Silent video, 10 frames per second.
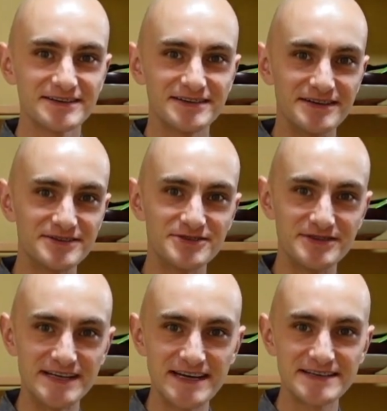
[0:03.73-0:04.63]
In
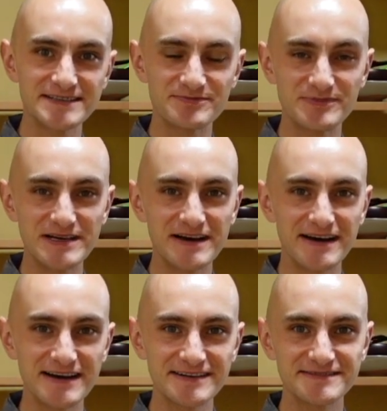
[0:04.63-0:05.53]
today's
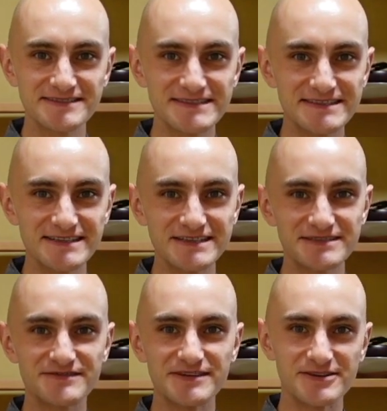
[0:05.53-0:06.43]
behind the
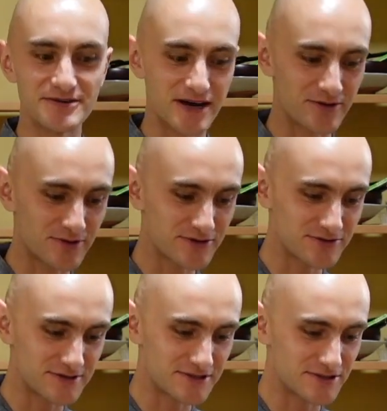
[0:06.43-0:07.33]
scenes video, I want
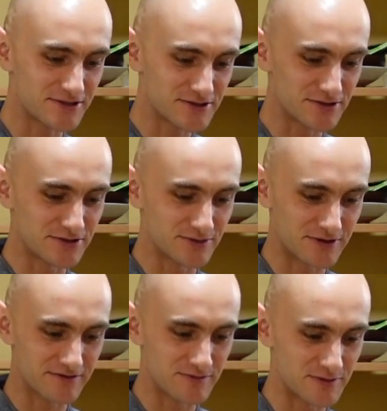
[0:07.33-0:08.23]
to introduce you to one
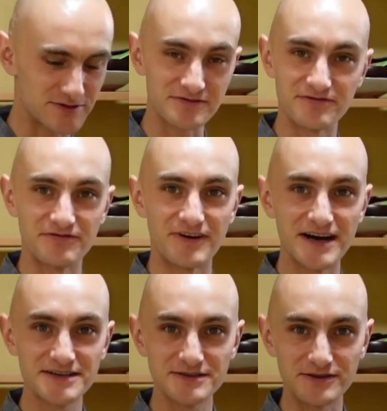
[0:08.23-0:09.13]
of the most
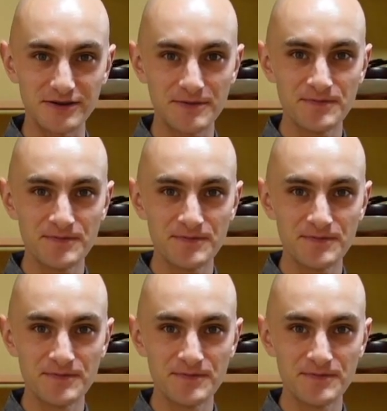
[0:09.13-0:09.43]
vital